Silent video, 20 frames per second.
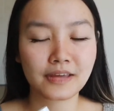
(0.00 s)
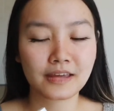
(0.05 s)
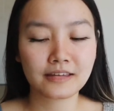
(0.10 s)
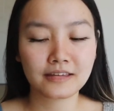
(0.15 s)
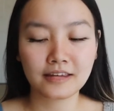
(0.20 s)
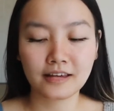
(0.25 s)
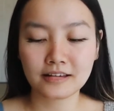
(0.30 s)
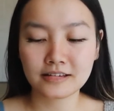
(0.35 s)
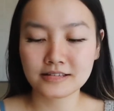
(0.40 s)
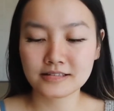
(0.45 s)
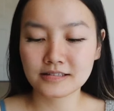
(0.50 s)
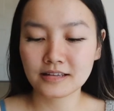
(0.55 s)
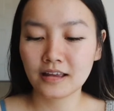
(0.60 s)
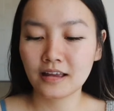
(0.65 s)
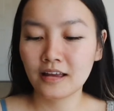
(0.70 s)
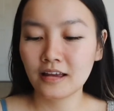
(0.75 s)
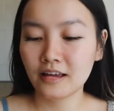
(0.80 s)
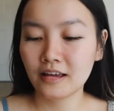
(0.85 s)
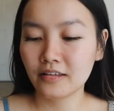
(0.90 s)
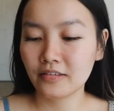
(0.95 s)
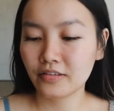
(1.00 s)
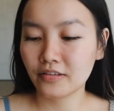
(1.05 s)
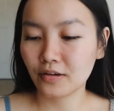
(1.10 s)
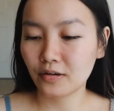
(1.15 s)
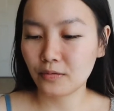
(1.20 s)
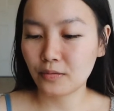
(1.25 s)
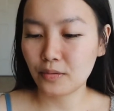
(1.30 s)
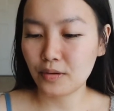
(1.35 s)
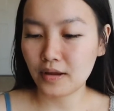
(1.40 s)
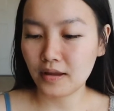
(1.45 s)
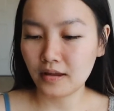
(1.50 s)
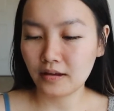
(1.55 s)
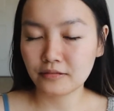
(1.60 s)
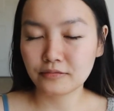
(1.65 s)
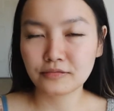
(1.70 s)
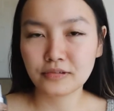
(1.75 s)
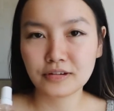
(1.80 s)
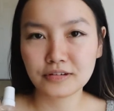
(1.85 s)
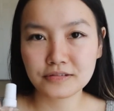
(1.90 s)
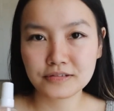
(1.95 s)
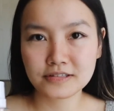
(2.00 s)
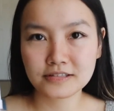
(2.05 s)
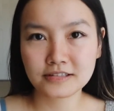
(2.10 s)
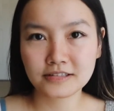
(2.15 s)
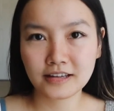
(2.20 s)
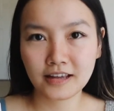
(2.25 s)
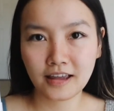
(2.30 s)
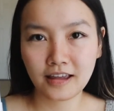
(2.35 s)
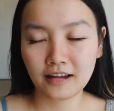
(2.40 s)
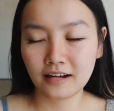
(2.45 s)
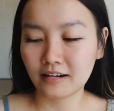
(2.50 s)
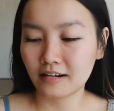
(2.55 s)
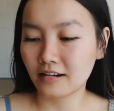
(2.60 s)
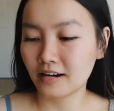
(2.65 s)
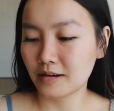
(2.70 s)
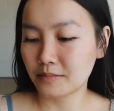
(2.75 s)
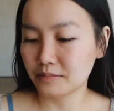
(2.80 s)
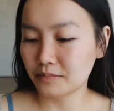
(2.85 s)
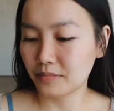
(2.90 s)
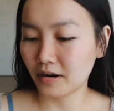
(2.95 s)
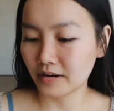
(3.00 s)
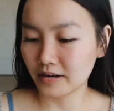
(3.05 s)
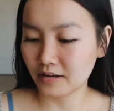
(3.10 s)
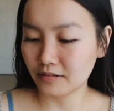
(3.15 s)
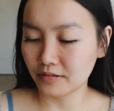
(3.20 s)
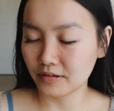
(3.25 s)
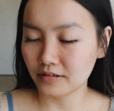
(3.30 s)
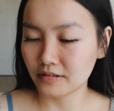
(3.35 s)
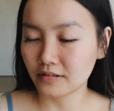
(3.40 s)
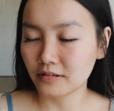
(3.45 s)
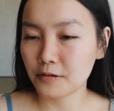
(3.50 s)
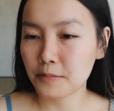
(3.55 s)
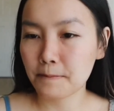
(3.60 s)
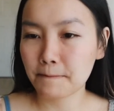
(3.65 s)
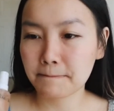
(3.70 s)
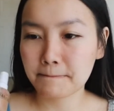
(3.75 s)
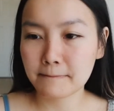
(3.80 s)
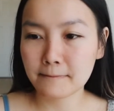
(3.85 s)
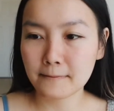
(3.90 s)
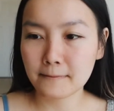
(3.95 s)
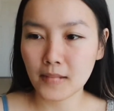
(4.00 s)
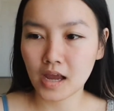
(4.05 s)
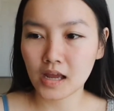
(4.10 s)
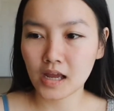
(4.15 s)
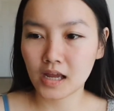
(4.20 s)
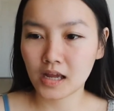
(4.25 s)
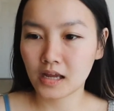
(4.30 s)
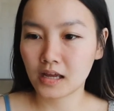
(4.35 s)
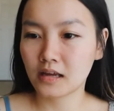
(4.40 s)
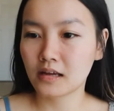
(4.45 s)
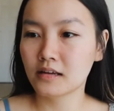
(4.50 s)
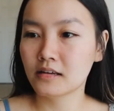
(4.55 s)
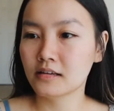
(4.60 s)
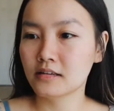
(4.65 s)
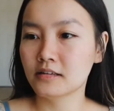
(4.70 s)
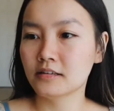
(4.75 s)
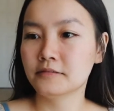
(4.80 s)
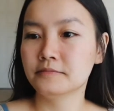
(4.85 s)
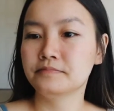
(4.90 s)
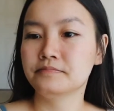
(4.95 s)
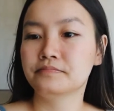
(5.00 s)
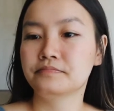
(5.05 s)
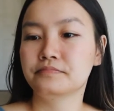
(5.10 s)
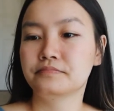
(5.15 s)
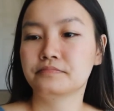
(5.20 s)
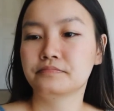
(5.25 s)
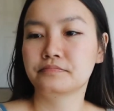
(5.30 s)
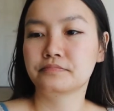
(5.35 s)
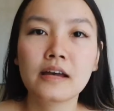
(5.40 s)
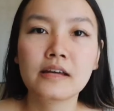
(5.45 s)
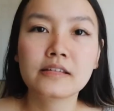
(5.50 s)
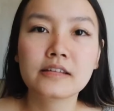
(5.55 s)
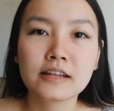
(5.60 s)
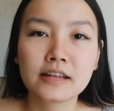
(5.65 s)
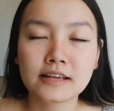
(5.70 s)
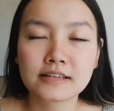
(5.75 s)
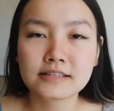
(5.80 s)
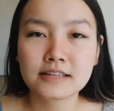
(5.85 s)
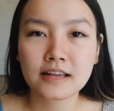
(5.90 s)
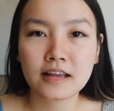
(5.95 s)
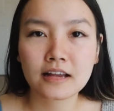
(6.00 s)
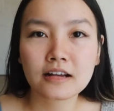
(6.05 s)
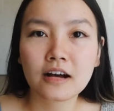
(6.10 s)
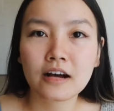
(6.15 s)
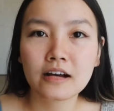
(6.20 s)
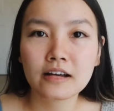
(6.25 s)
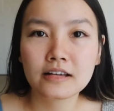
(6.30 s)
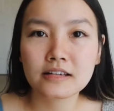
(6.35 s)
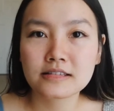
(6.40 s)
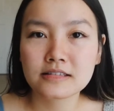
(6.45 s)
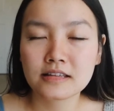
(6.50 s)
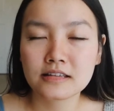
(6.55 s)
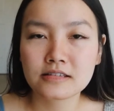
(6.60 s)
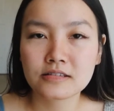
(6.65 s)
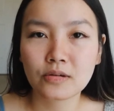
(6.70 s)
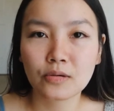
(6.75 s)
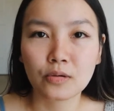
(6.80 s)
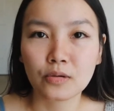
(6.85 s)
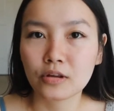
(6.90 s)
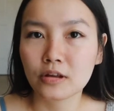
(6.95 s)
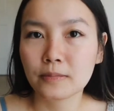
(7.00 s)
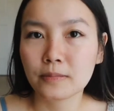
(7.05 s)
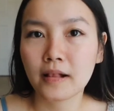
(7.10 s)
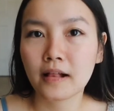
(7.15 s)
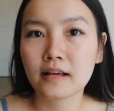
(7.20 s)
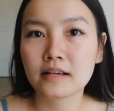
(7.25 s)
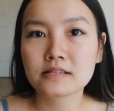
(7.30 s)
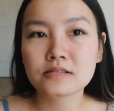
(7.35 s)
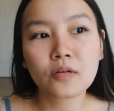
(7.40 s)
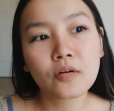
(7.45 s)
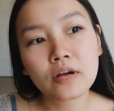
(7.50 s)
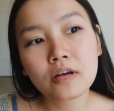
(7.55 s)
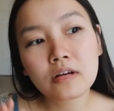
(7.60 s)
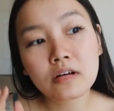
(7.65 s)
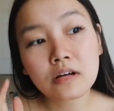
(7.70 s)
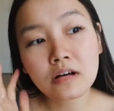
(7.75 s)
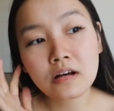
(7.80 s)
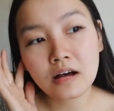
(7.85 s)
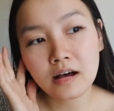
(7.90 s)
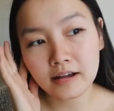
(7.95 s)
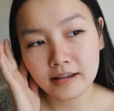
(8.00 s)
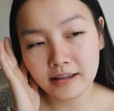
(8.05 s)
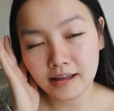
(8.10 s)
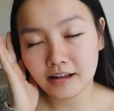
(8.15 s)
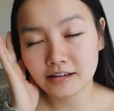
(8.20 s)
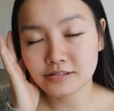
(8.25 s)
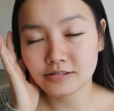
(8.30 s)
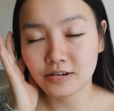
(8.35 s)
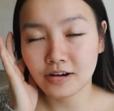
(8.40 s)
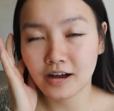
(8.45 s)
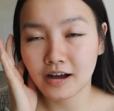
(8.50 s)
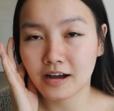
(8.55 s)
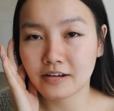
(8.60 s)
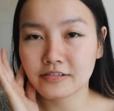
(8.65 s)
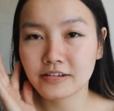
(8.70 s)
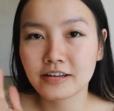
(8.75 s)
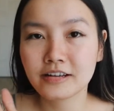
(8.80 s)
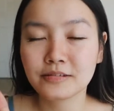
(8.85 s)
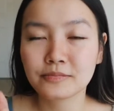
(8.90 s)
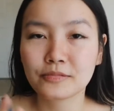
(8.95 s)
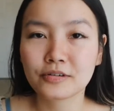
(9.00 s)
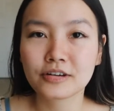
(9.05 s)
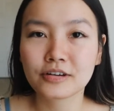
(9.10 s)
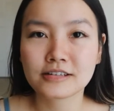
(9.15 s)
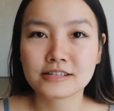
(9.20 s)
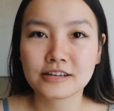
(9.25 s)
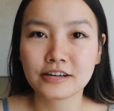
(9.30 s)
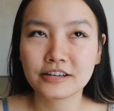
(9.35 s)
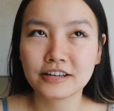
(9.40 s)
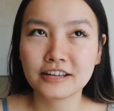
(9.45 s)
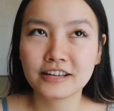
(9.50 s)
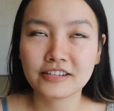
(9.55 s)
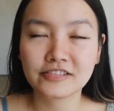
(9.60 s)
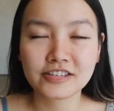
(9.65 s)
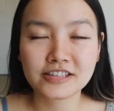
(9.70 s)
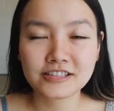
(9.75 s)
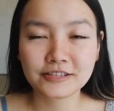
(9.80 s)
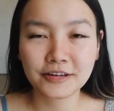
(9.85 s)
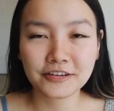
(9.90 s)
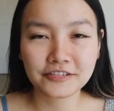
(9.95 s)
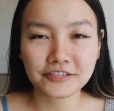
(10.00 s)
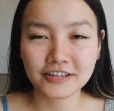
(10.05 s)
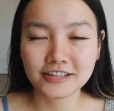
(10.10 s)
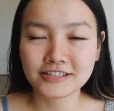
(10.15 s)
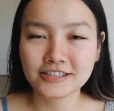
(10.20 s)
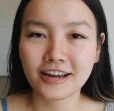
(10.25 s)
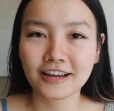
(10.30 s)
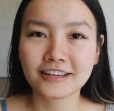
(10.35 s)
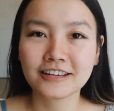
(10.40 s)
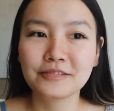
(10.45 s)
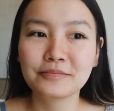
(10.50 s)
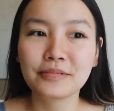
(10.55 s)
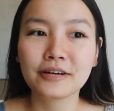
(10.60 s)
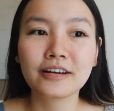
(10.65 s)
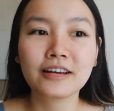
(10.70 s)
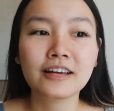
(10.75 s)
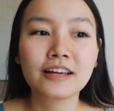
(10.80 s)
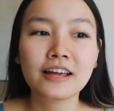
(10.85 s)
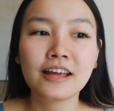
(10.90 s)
yes. The Quay Rose hair and body oil. And the next thing I got is this Olaplex oil. Again, I don't have it anymore because I already gave it to my friend Jackie, but